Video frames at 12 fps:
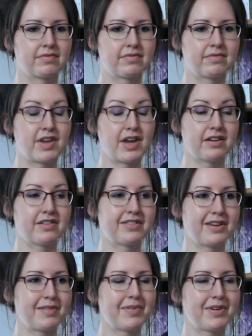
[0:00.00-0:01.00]
Yeah,
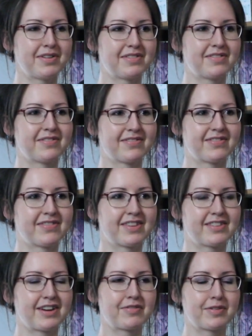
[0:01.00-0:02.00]
same here. Yeah.
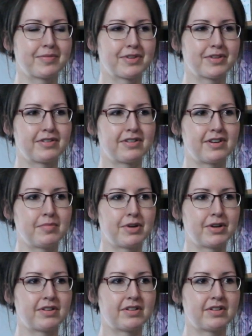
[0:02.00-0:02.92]
Aside from the dirty mirror.